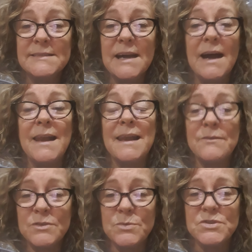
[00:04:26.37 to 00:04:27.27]
I
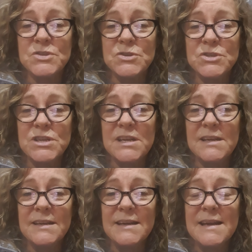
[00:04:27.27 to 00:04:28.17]
love it with
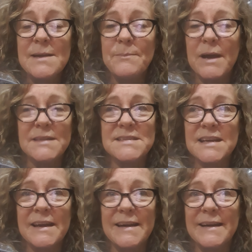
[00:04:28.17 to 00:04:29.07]
sushi, but
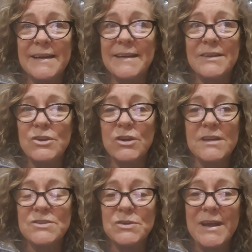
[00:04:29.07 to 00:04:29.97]
you
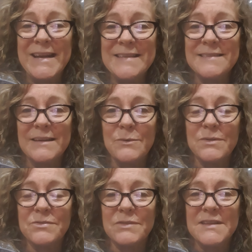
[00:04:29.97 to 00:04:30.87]
can do anything
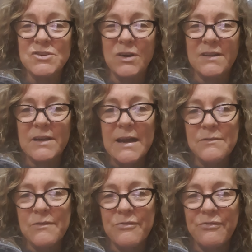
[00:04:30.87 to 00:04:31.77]
that's got kind
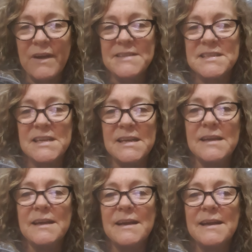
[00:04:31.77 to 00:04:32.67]
of a fatty
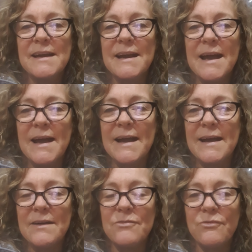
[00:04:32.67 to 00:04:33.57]

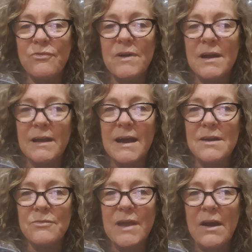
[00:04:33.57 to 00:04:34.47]
kind
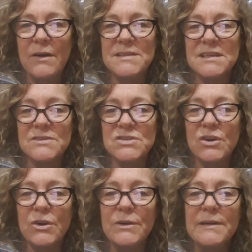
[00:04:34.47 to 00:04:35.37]
of character.
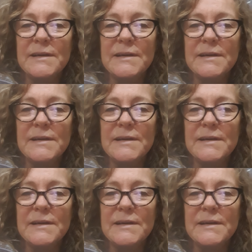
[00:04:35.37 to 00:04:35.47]
So